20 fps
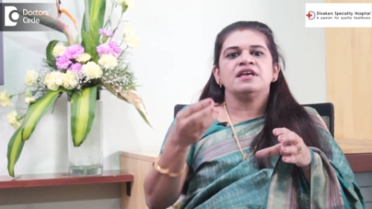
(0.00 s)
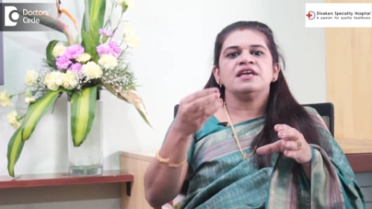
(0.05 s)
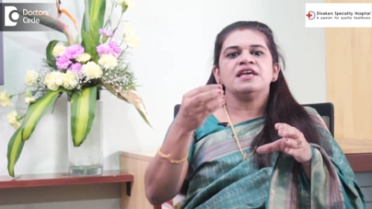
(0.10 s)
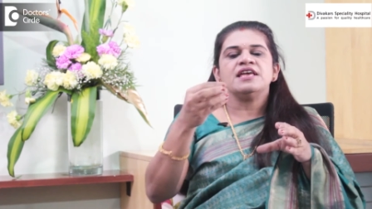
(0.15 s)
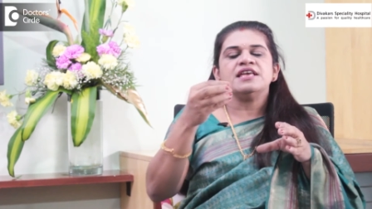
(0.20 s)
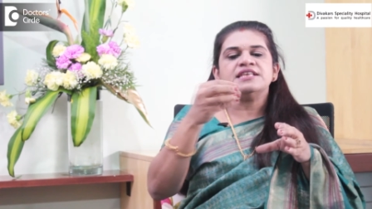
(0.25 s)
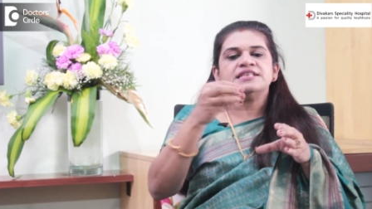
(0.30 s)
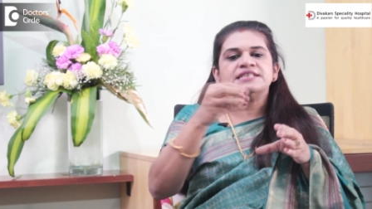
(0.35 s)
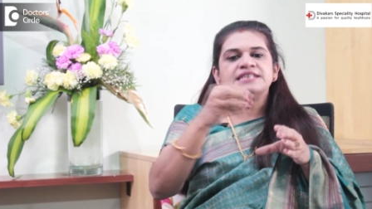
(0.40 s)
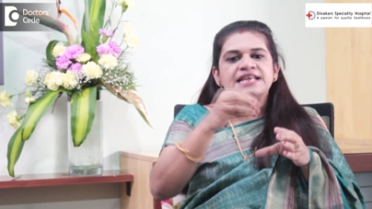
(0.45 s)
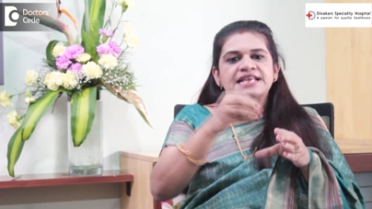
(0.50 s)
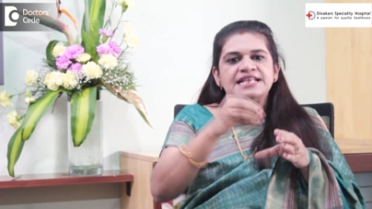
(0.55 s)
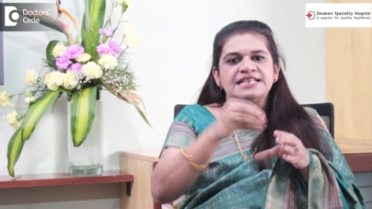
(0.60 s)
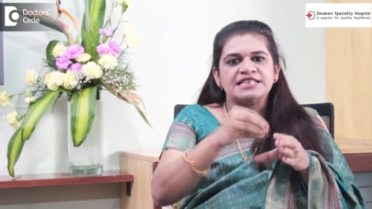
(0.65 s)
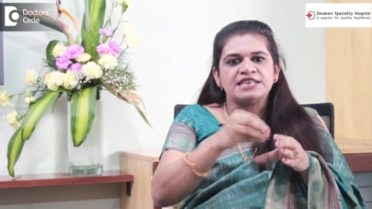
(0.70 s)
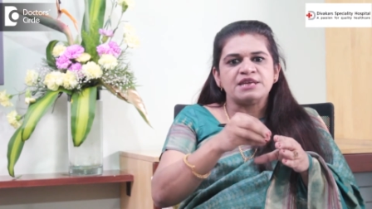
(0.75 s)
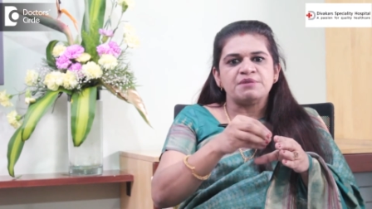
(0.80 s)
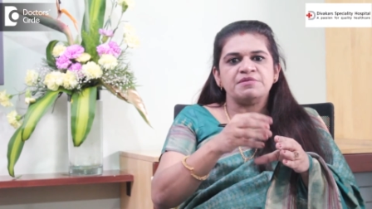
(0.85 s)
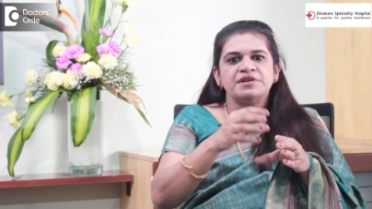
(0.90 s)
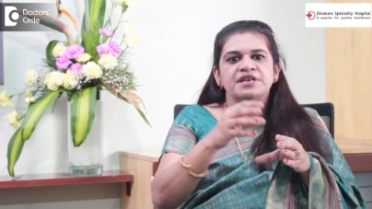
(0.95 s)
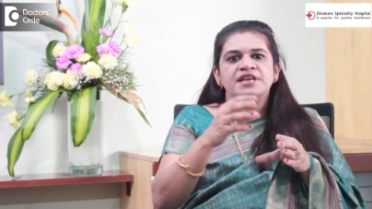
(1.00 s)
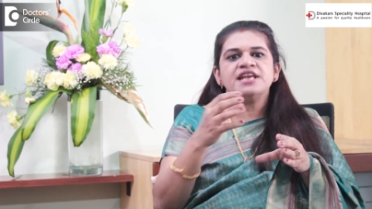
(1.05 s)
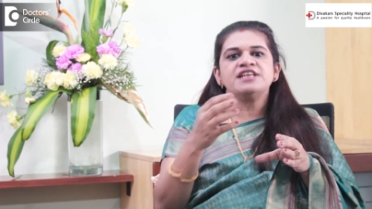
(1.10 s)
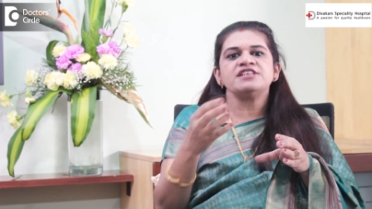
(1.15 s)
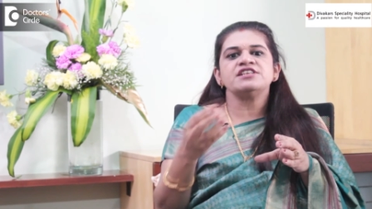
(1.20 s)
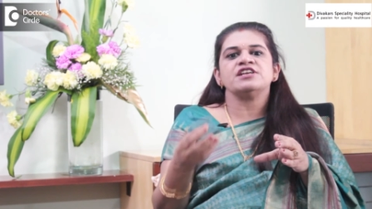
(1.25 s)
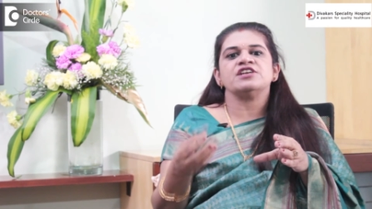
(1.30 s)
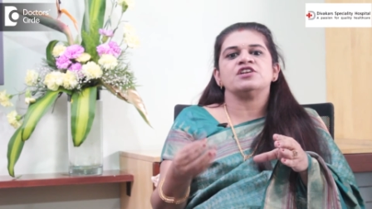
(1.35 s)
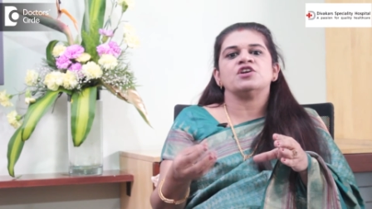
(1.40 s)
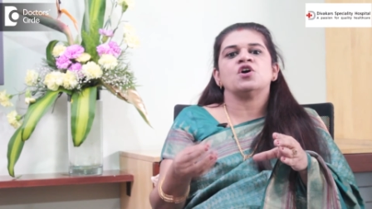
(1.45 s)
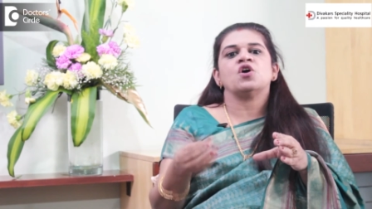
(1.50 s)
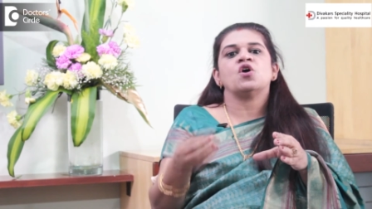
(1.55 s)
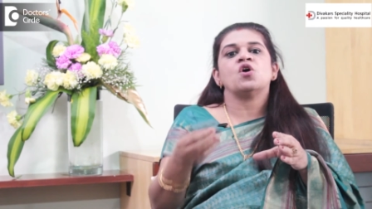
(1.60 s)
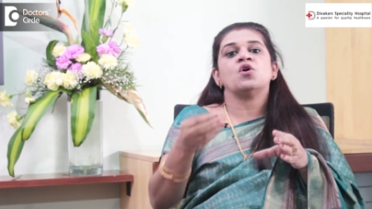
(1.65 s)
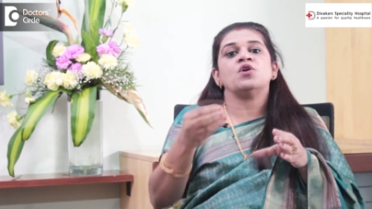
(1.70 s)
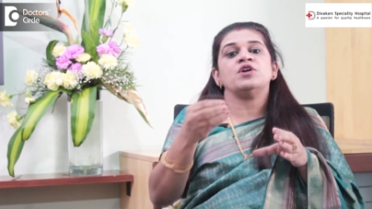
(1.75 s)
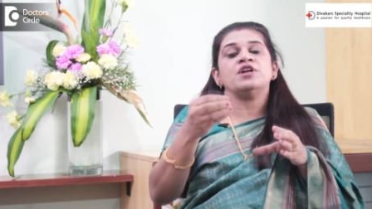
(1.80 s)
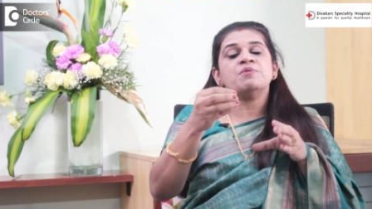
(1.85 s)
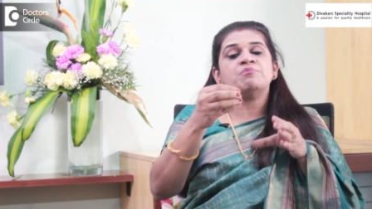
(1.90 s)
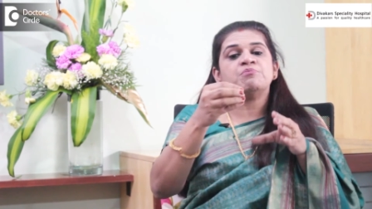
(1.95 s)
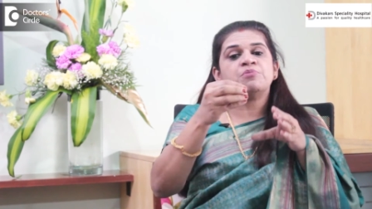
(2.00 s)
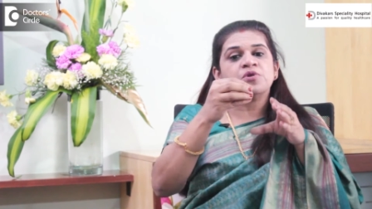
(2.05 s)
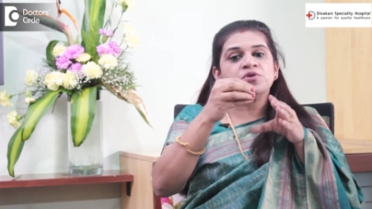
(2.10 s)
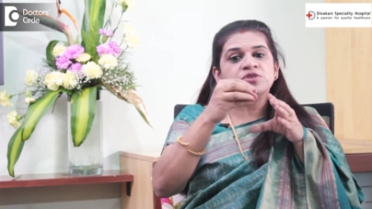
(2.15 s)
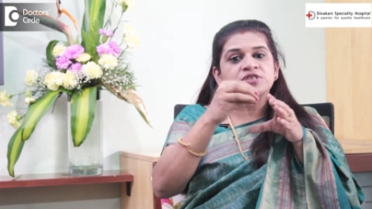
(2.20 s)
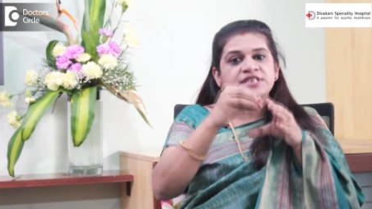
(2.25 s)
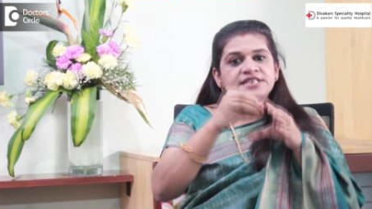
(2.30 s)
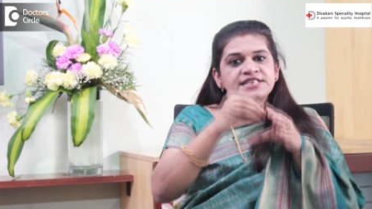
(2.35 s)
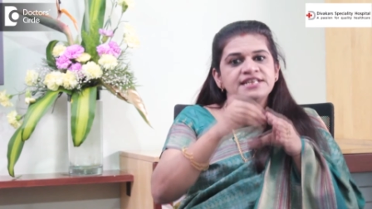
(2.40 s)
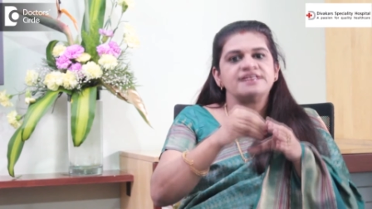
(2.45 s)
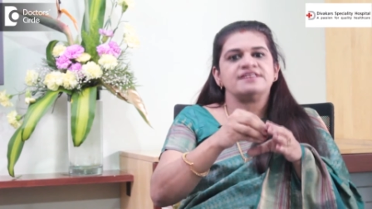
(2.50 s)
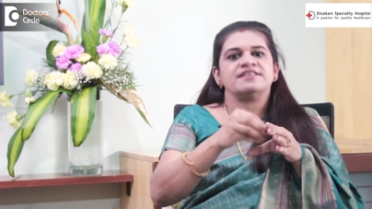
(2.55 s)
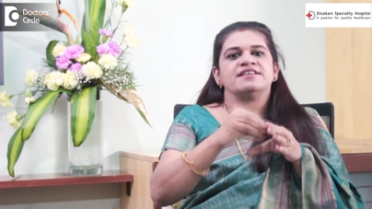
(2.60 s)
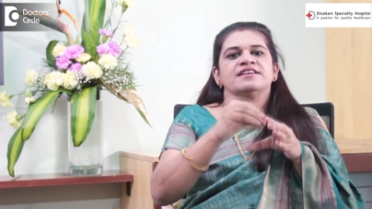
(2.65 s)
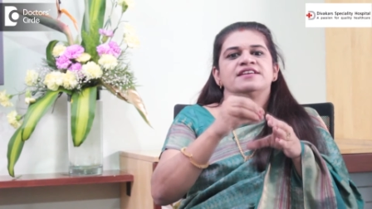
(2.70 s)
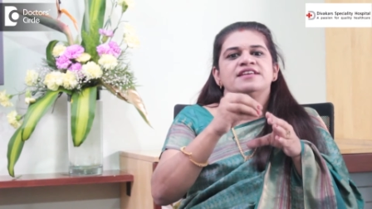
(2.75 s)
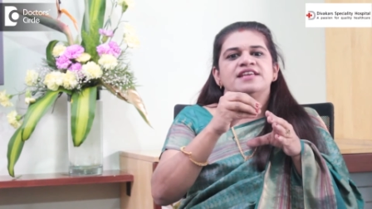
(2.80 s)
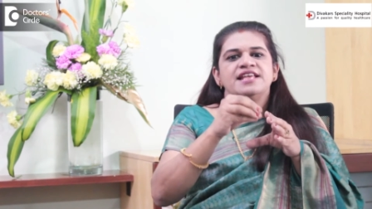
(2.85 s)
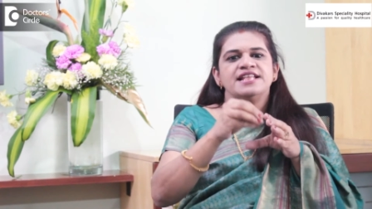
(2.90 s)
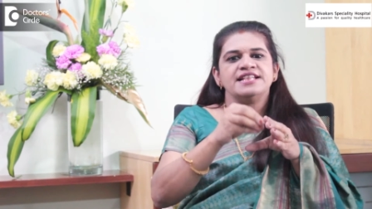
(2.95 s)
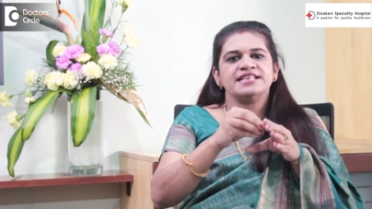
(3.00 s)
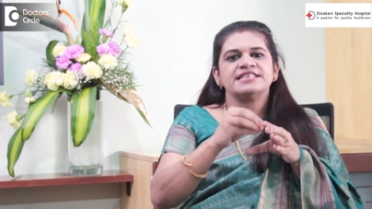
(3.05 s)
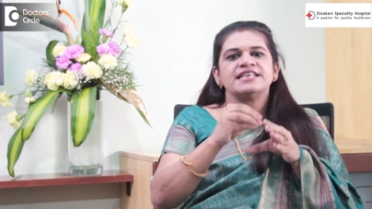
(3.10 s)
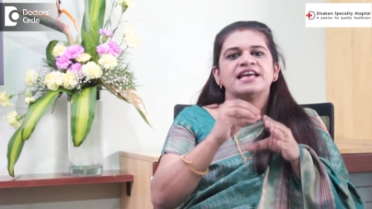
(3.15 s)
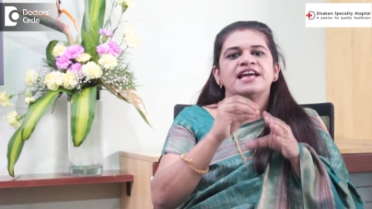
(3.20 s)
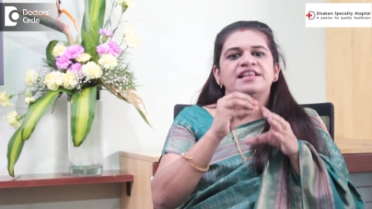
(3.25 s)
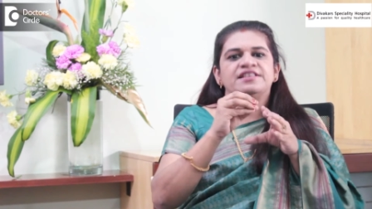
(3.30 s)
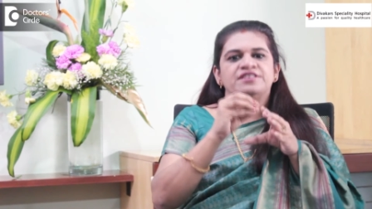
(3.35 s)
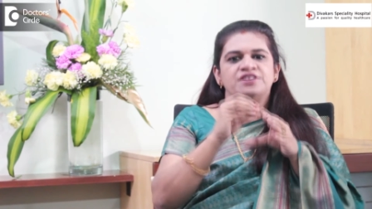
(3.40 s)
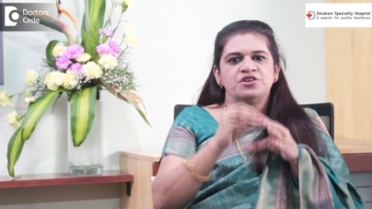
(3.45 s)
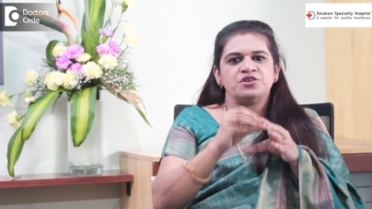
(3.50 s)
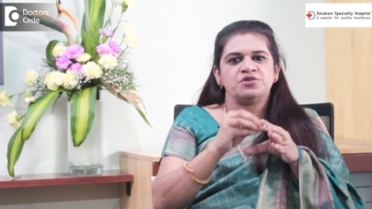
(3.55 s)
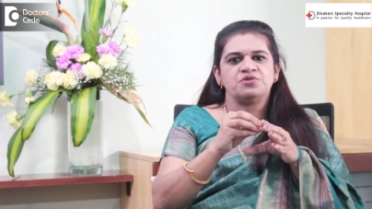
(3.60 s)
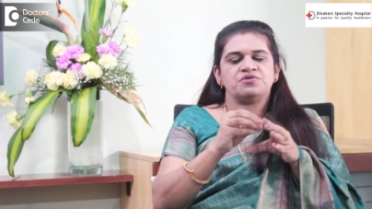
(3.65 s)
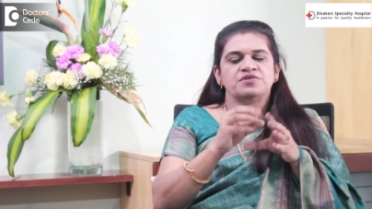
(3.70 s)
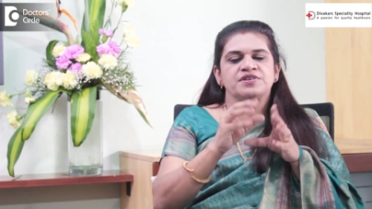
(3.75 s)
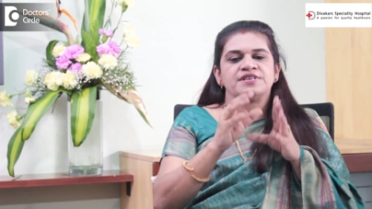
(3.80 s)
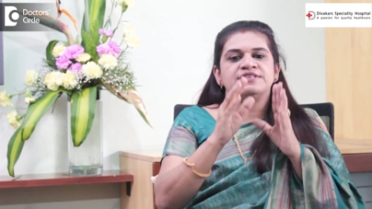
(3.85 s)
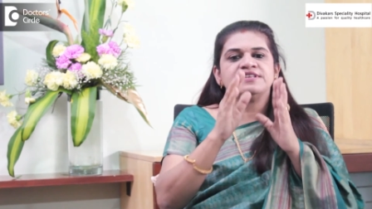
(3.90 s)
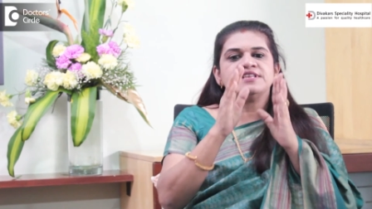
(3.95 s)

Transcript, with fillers: is inseminated or deposited inside the uterus.